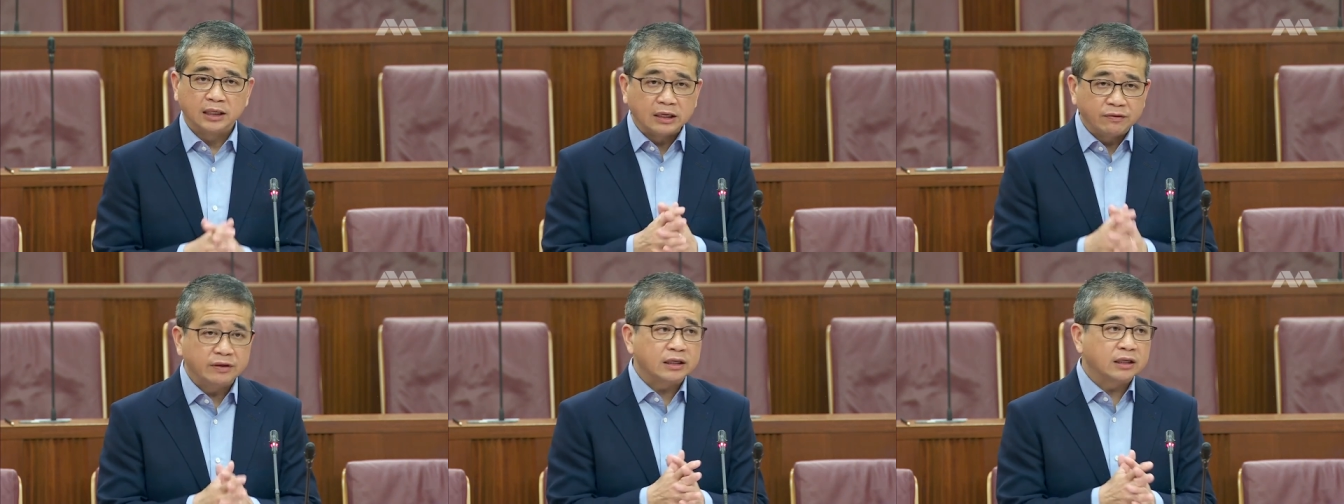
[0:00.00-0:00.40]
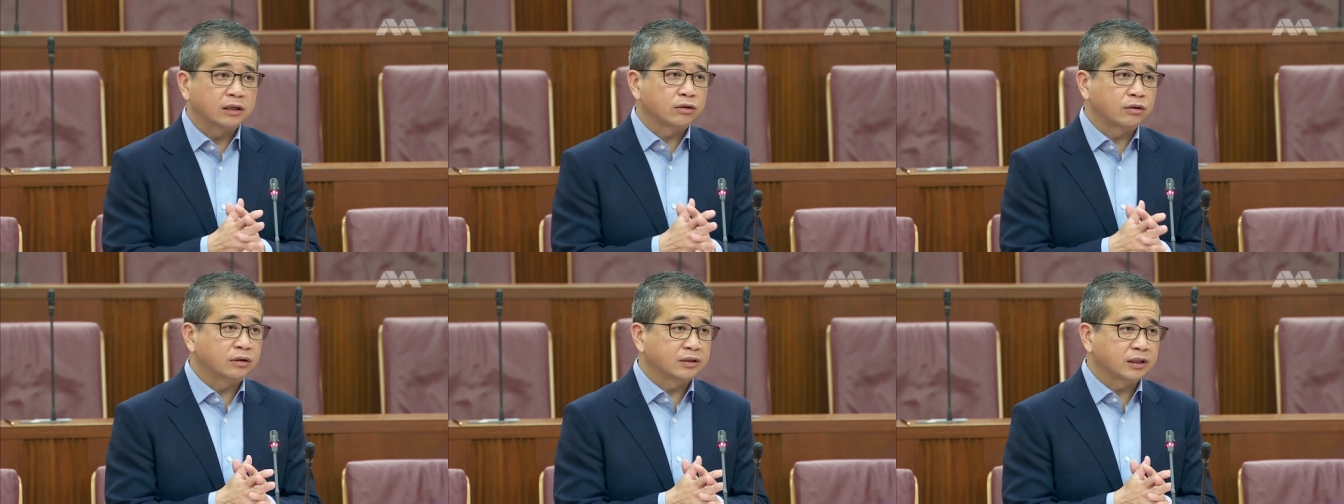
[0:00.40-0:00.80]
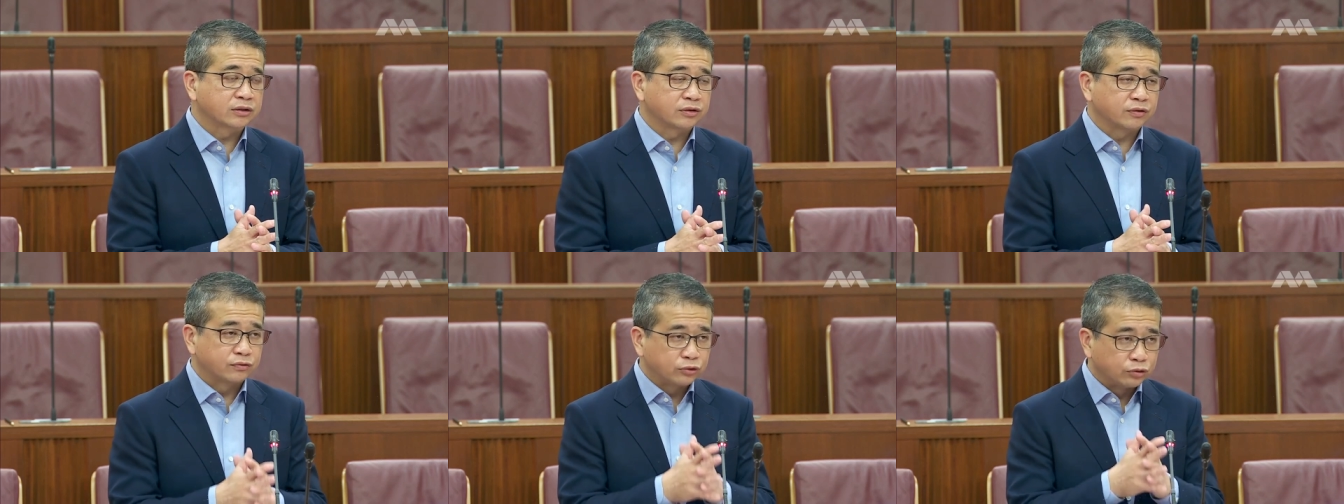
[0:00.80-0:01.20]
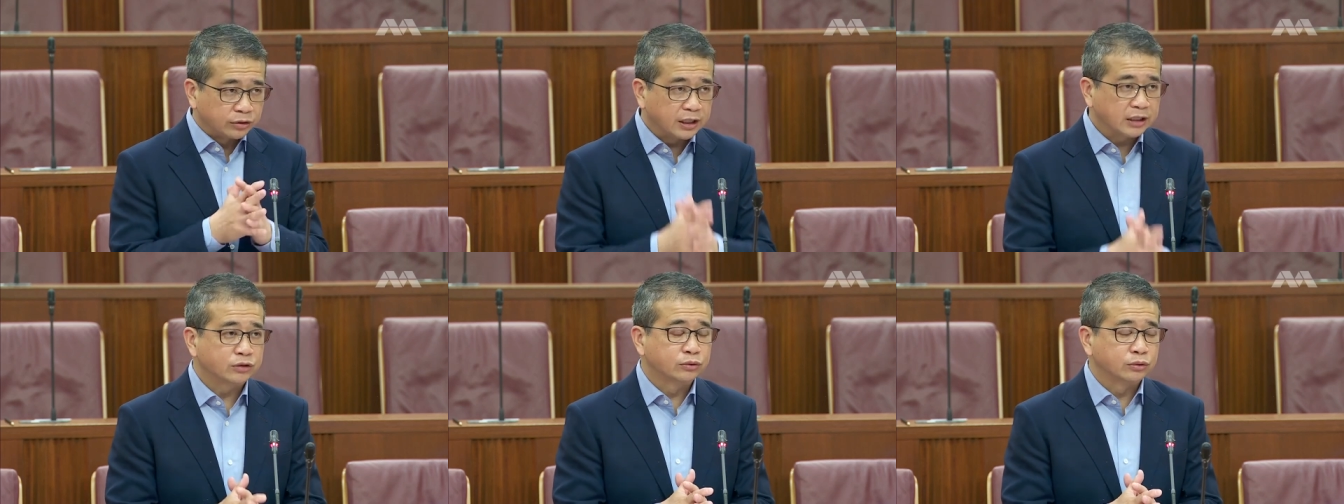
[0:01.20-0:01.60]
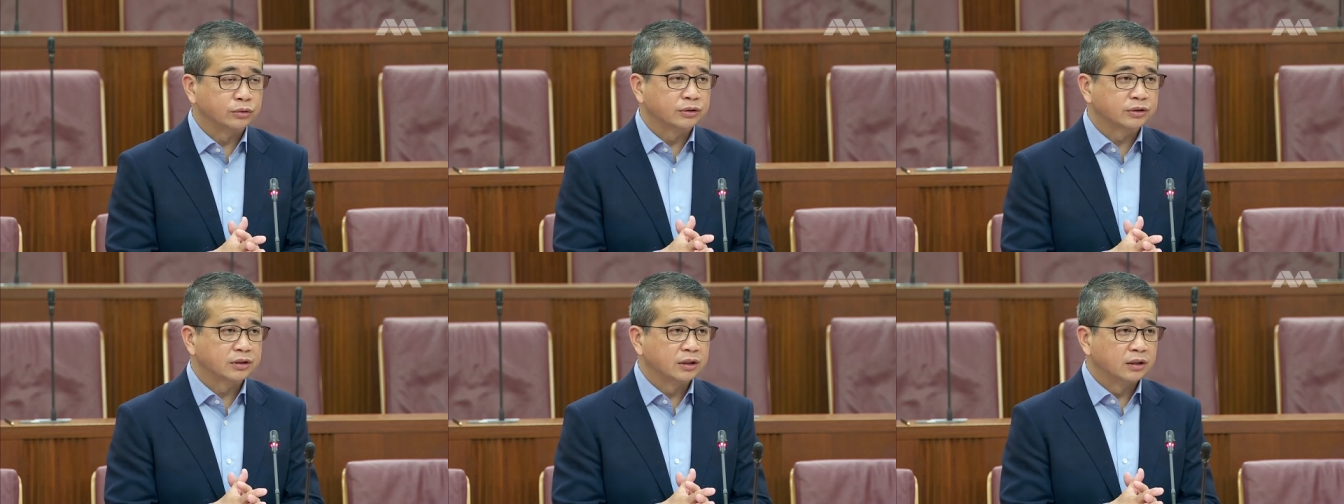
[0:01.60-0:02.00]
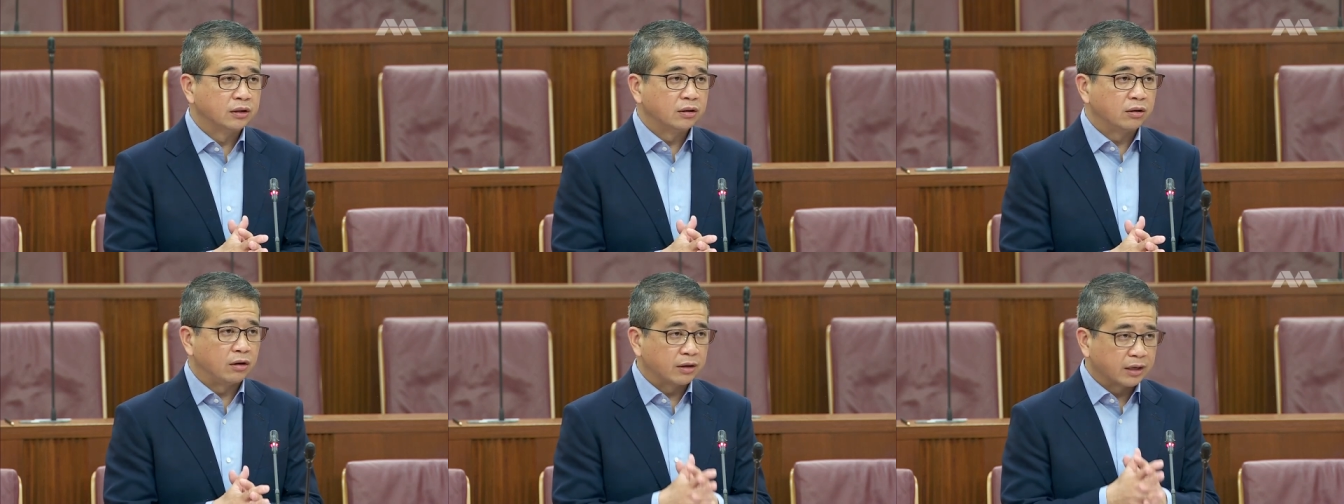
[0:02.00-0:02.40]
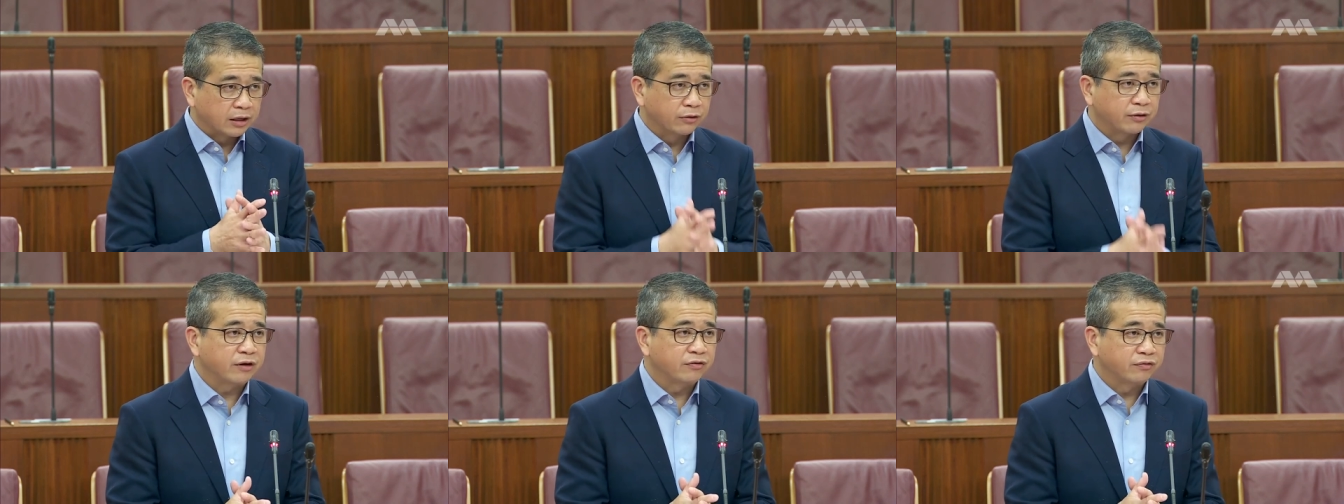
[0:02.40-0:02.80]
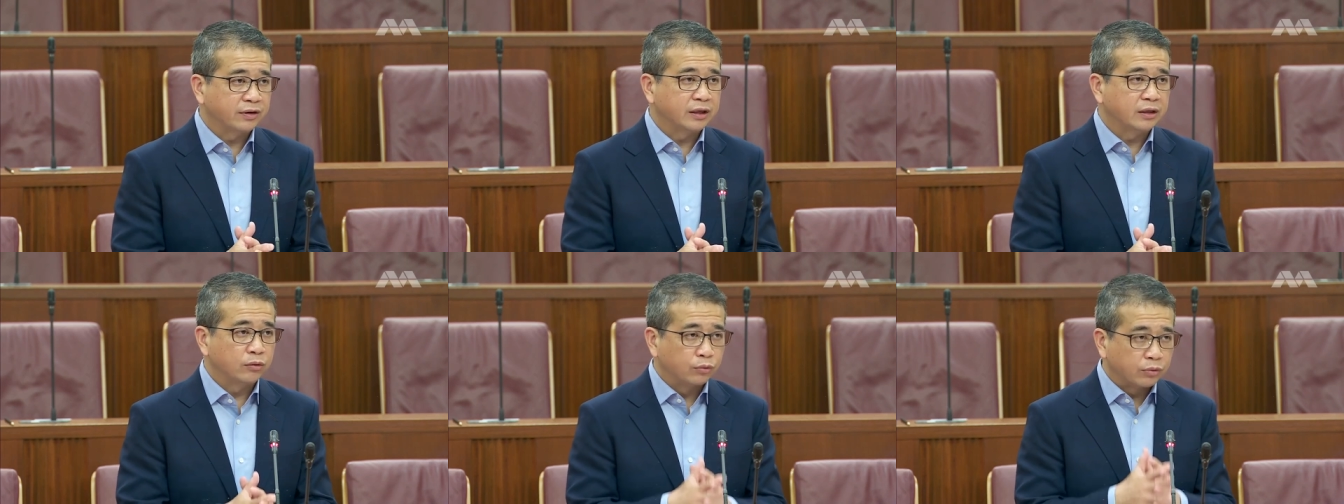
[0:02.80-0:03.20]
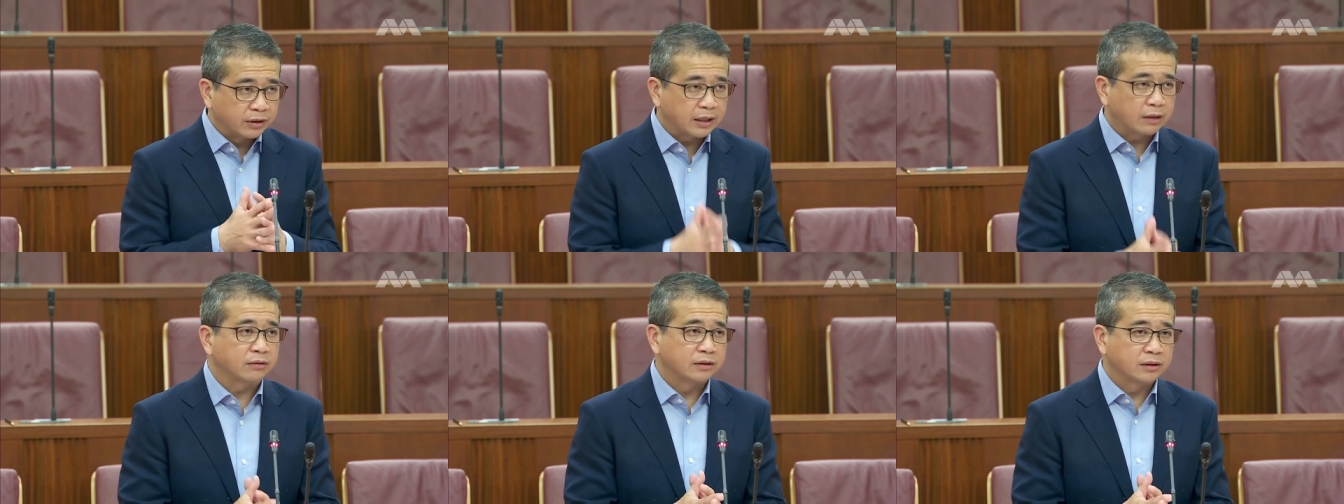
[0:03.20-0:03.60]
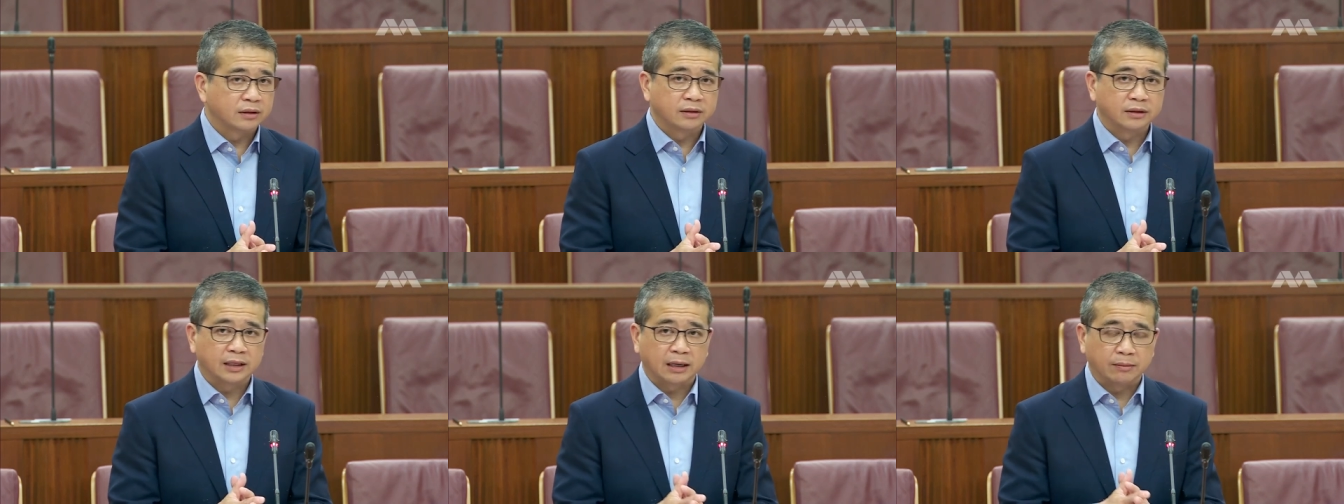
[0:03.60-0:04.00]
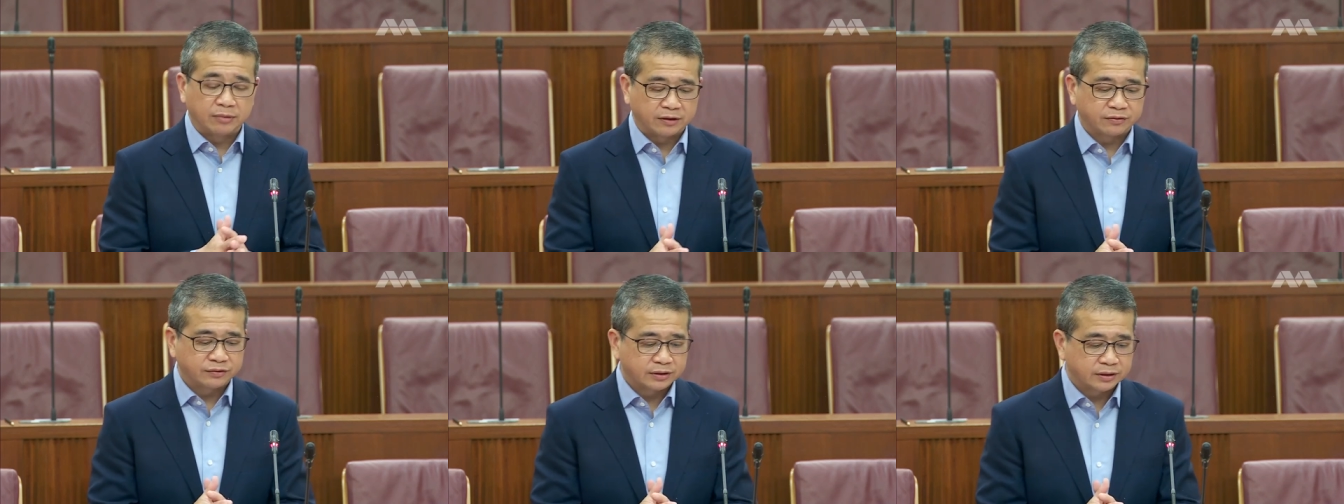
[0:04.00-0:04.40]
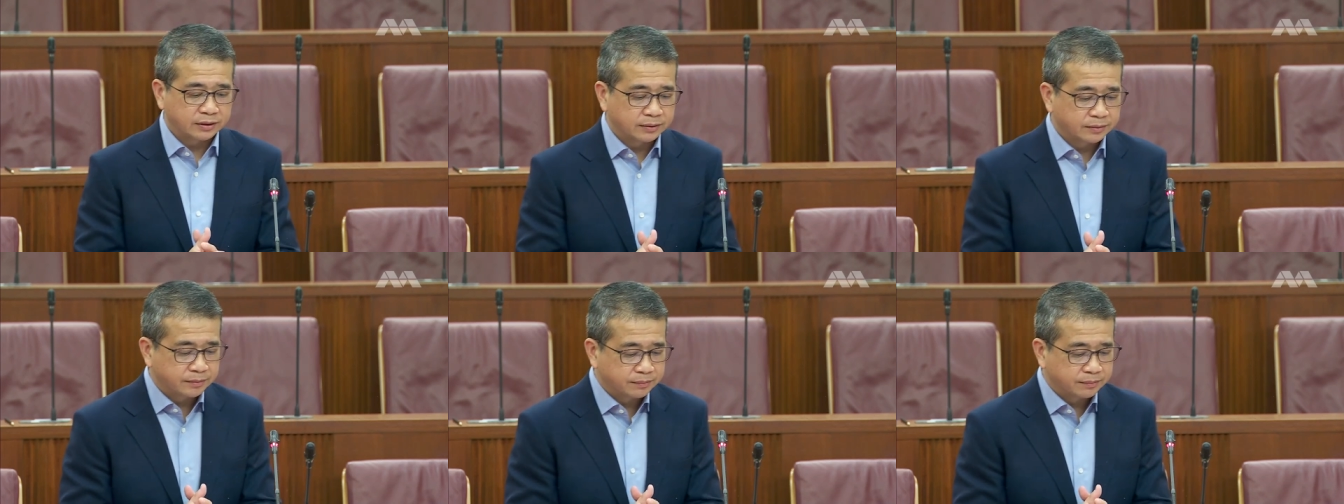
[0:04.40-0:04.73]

even in the context of today's rules on an agreed fee without the uplift.